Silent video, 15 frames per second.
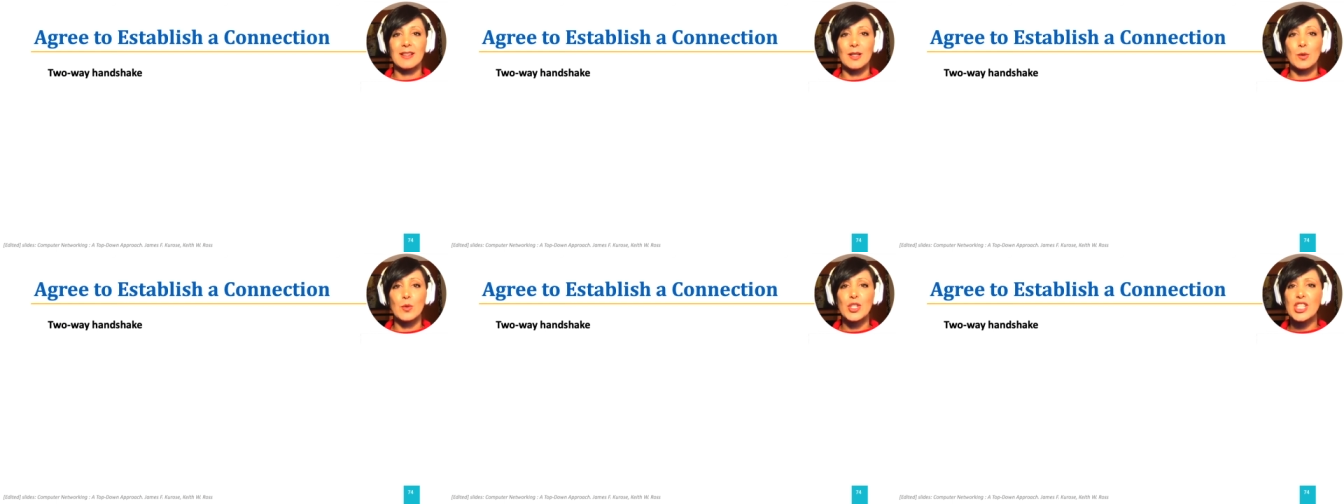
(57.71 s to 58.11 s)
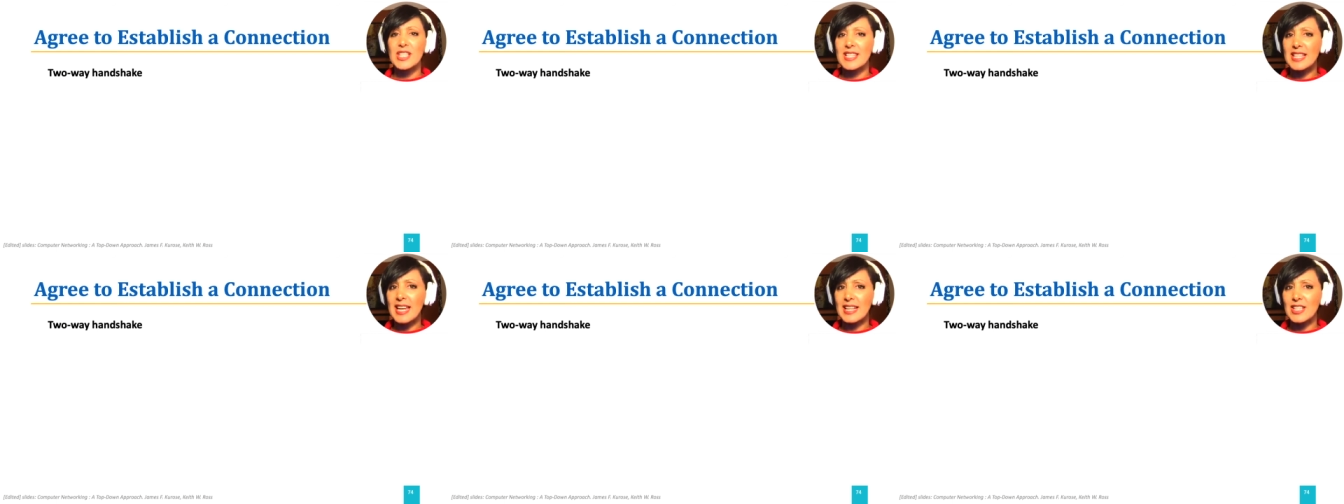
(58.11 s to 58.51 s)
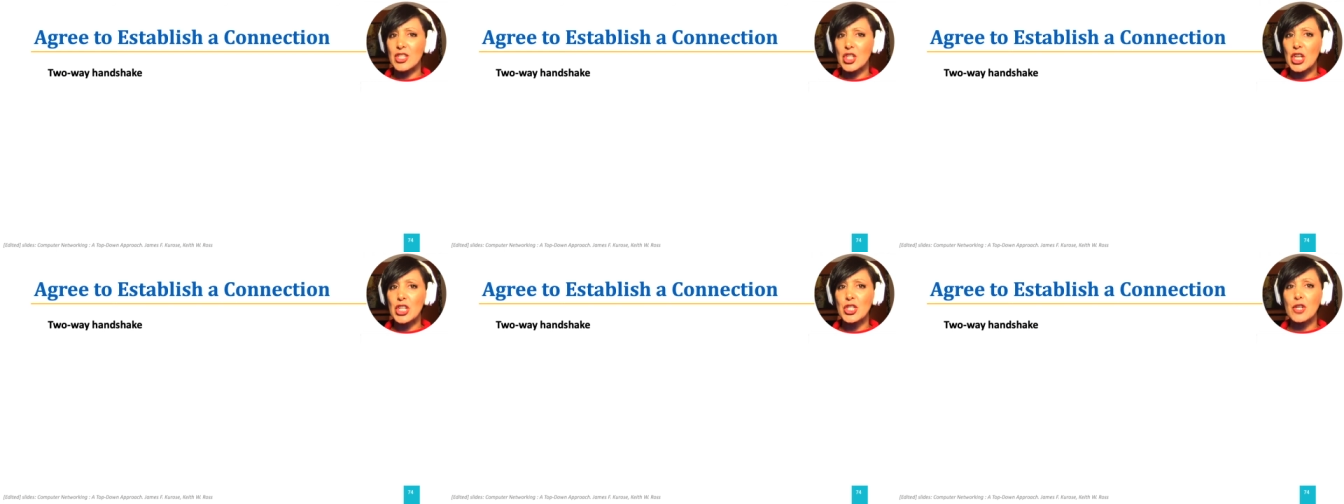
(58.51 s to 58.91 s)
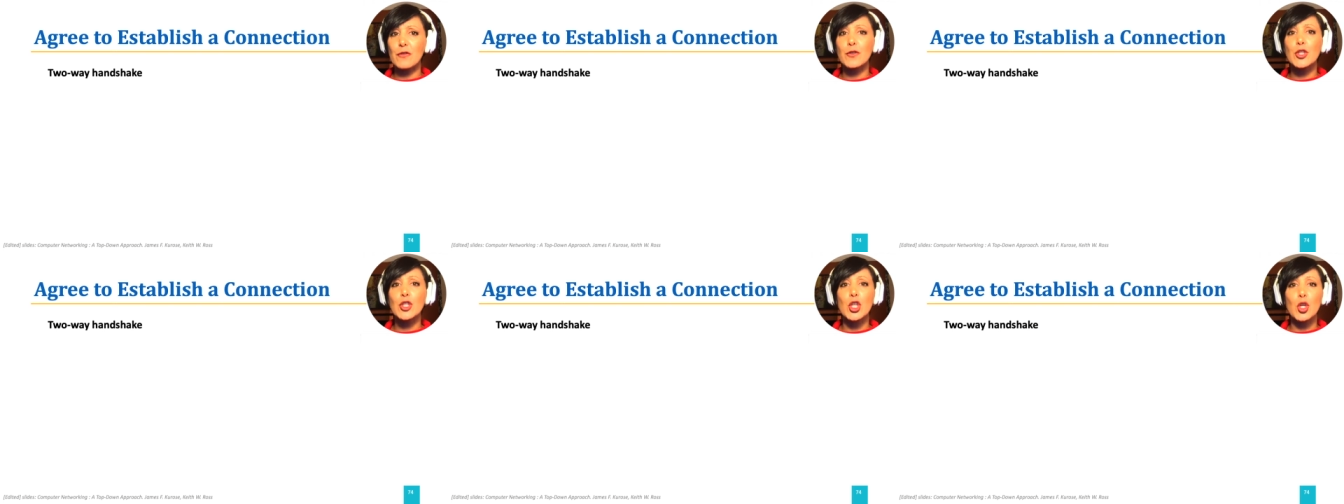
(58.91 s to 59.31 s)
which is the exchange
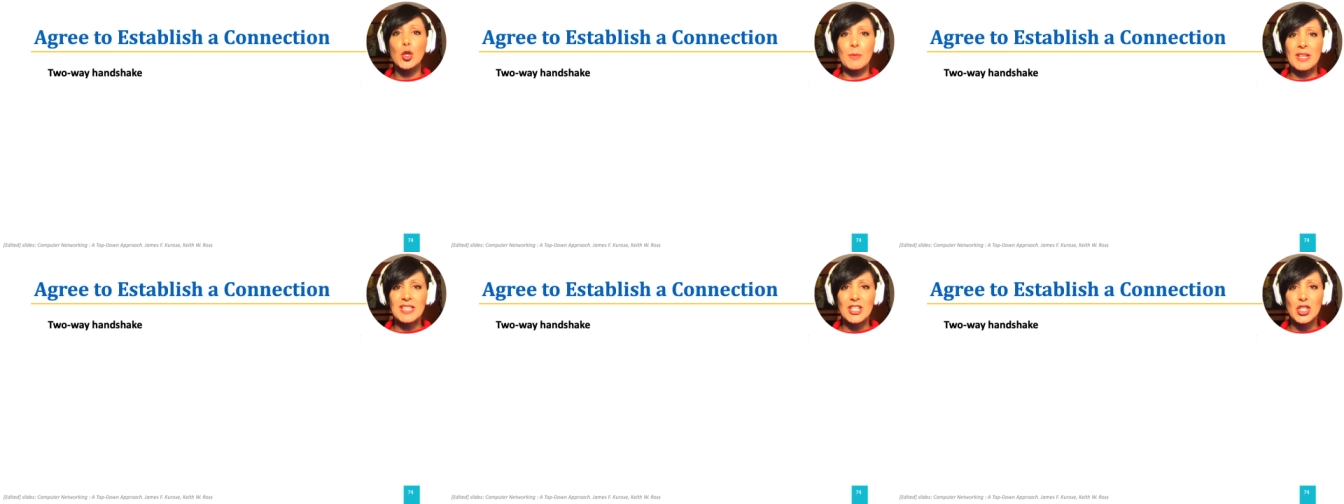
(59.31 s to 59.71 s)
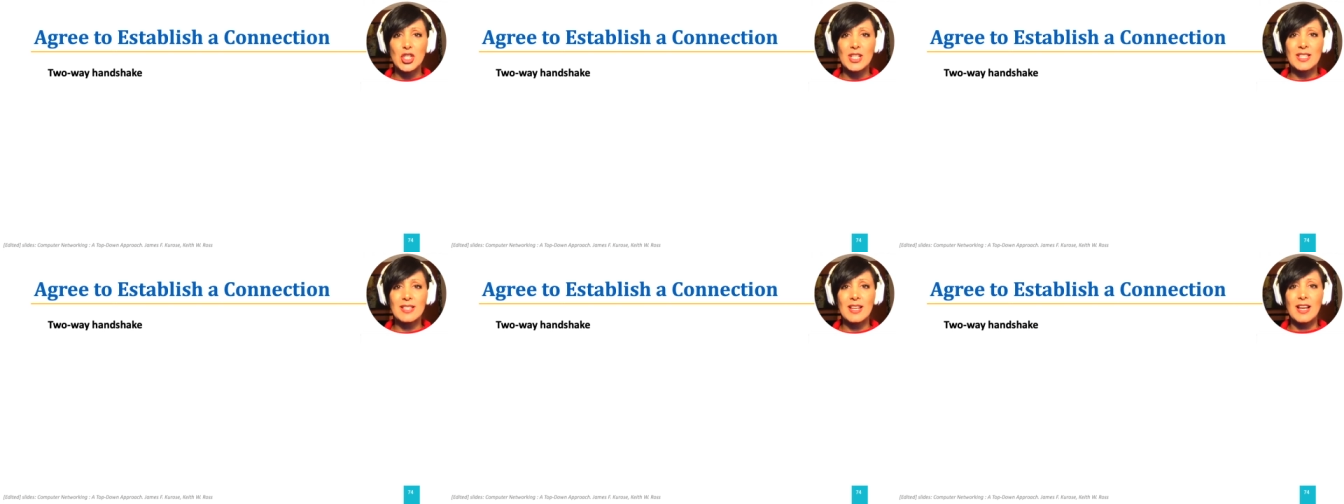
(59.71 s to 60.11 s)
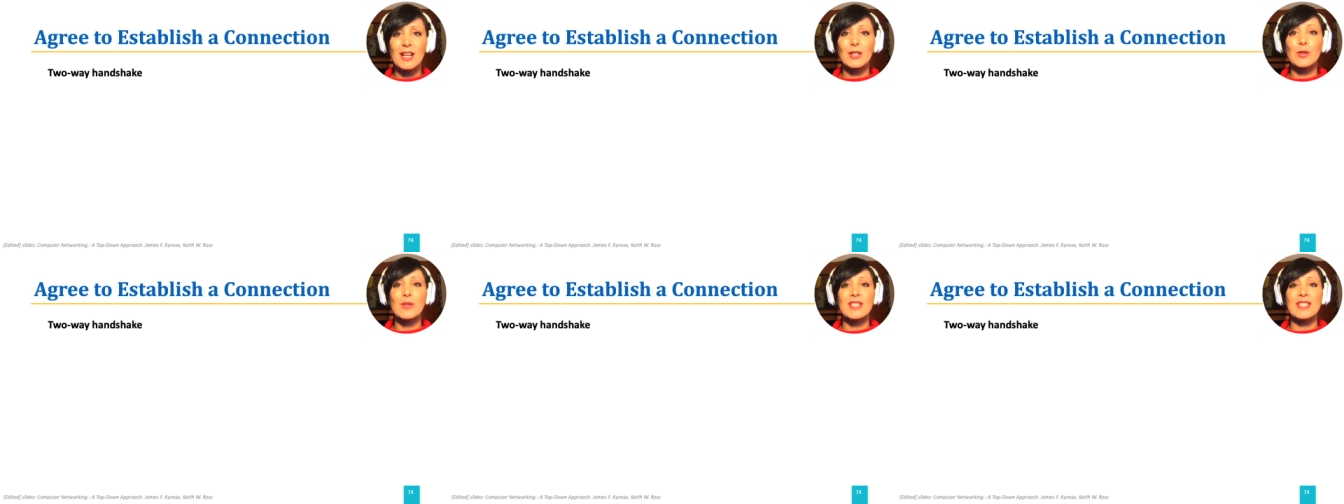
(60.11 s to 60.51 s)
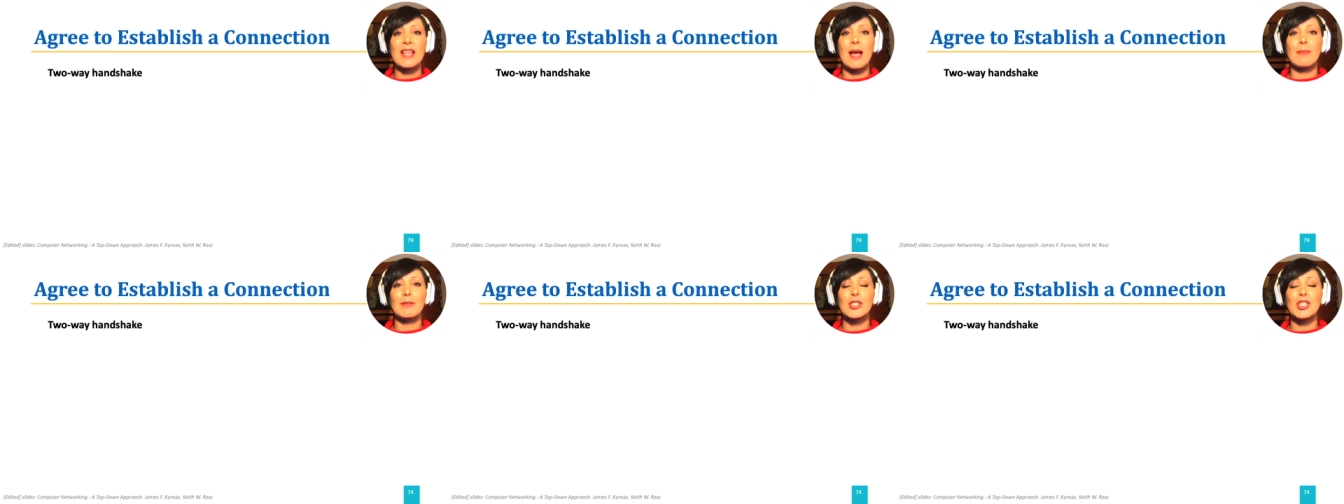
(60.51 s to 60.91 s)
of two messages to
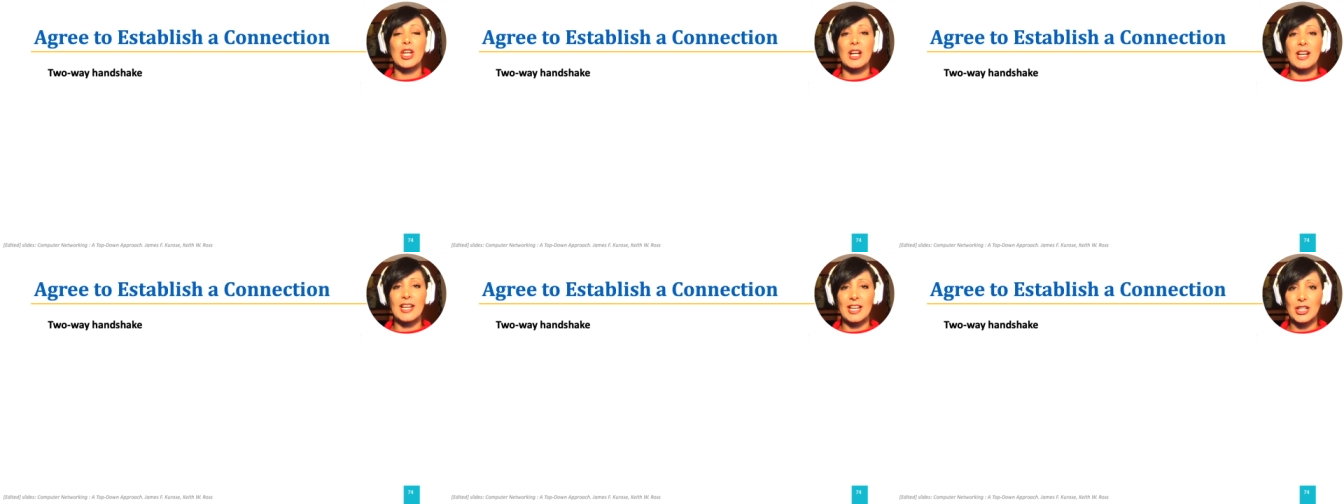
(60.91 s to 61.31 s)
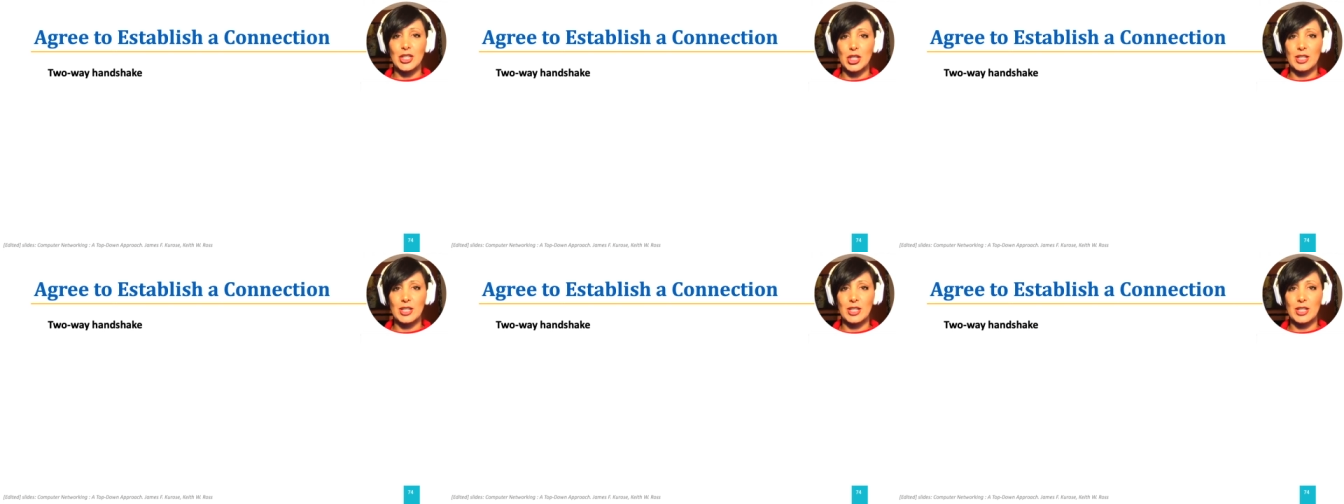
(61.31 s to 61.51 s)
establish a connection.